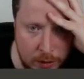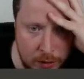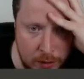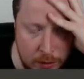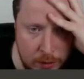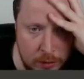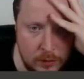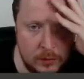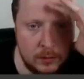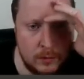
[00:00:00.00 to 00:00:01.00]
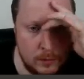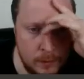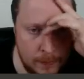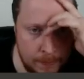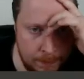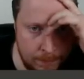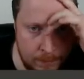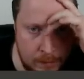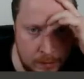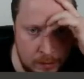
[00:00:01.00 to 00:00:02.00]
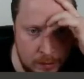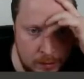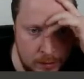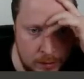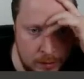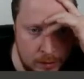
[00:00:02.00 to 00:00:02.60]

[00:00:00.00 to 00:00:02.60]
[no speech]